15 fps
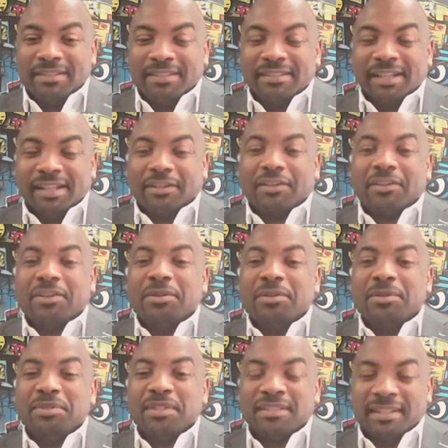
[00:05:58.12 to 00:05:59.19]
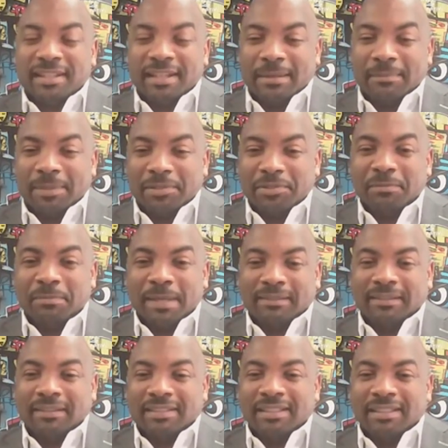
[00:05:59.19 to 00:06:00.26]
but this is like a huge exam that you're
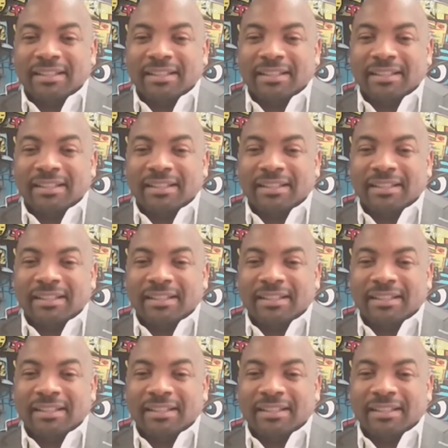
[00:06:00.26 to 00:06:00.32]
about